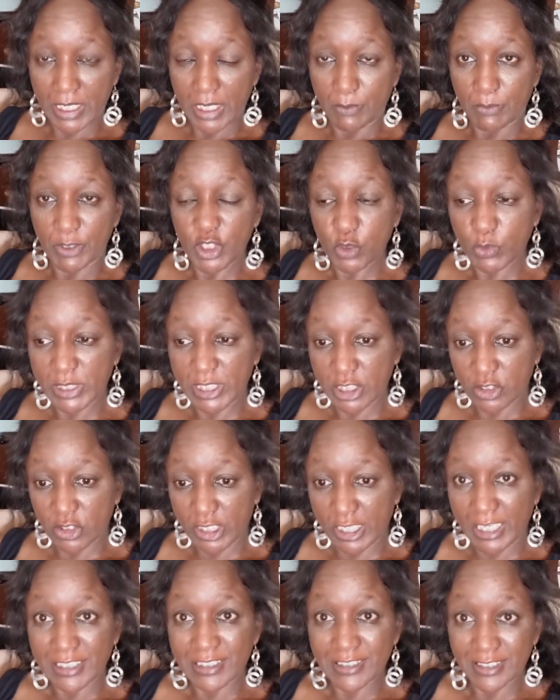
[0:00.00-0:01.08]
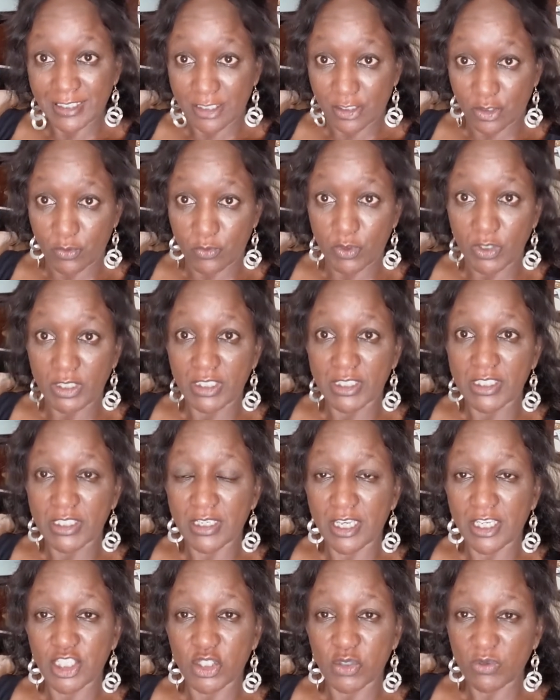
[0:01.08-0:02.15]
but she was educated in the community
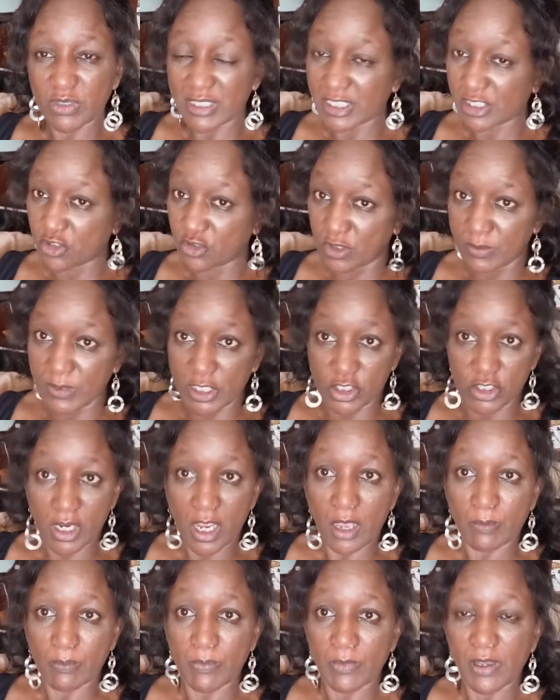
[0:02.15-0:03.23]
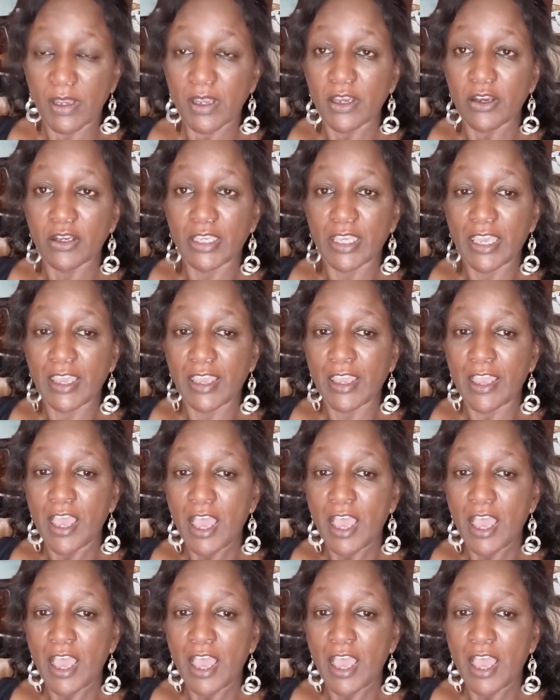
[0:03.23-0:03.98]
and she was extremely sharp, okay?